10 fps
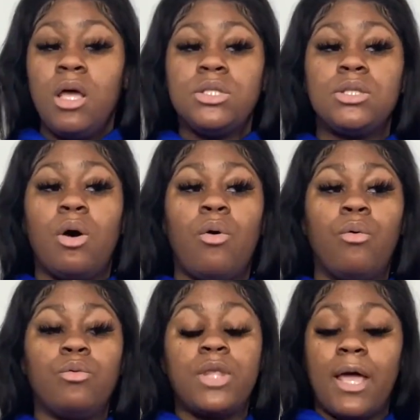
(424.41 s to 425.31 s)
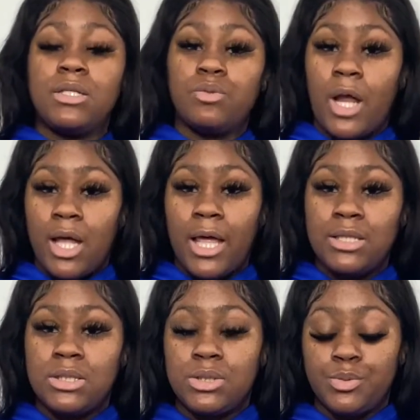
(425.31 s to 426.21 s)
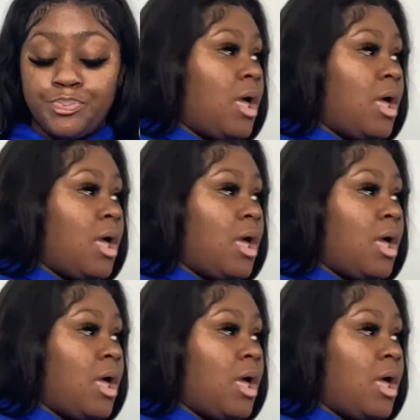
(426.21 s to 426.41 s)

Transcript: So that is what I like to do.